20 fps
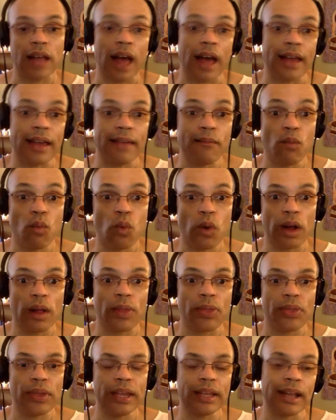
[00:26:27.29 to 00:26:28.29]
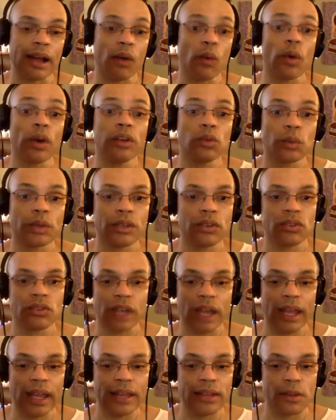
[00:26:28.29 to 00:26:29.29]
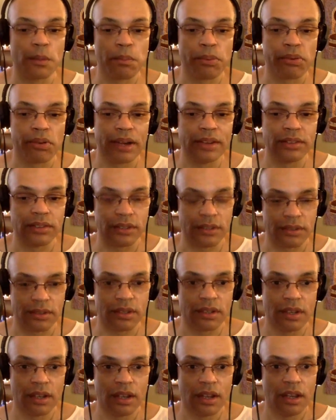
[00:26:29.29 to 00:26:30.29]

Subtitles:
I am wealthy. And I always want to say in the present.